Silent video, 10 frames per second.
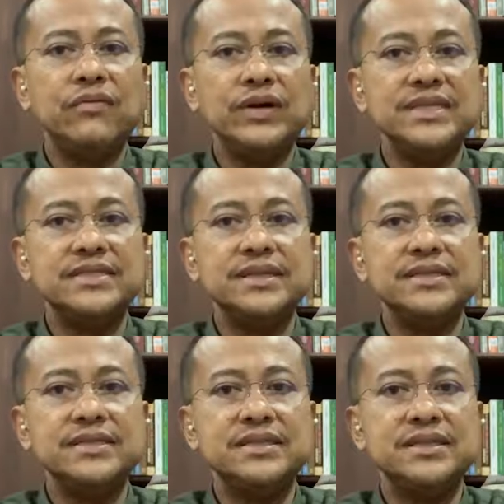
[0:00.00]
For
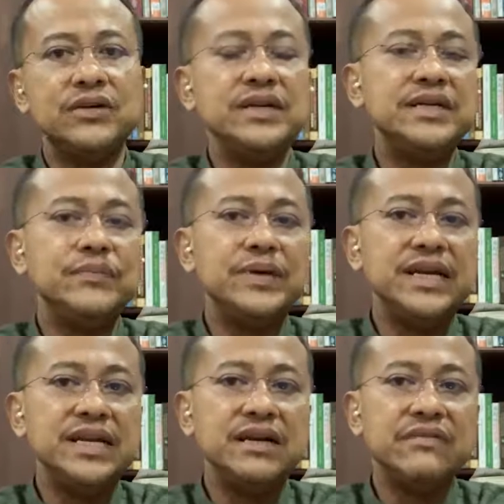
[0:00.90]
instance, during the
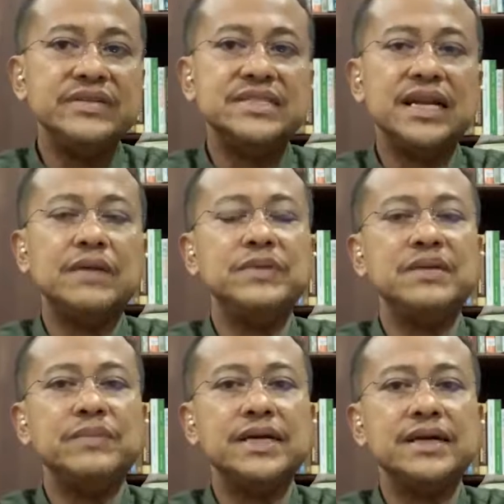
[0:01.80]
beginning of Islam
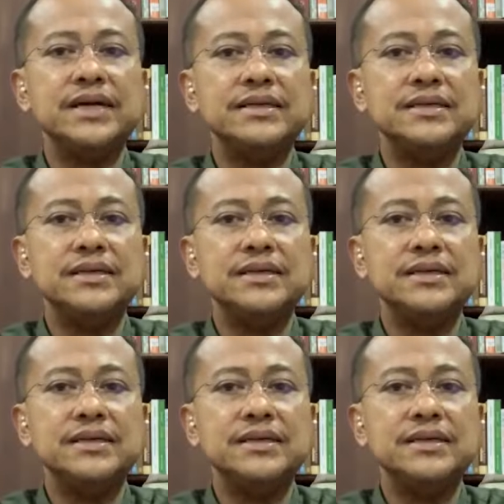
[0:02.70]
in Mecca,